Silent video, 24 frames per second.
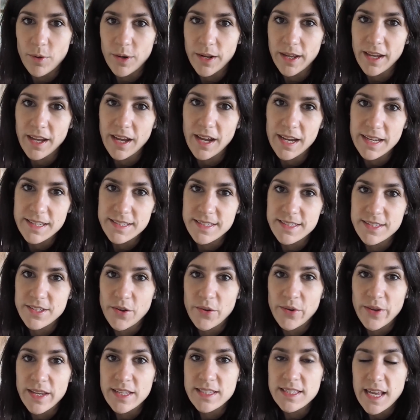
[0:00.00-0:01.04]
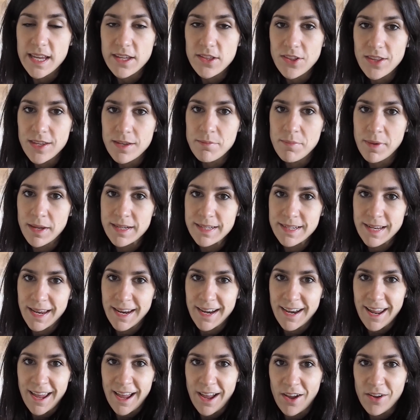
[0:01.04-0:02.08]
morning guys so it's actually
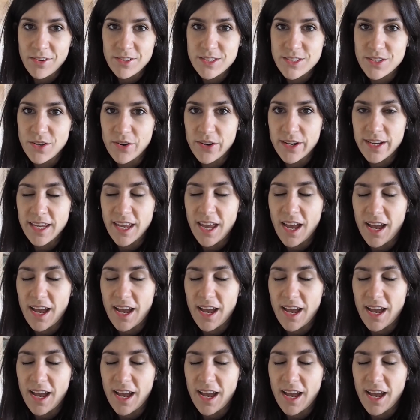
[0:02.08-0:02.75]
Monday now sorry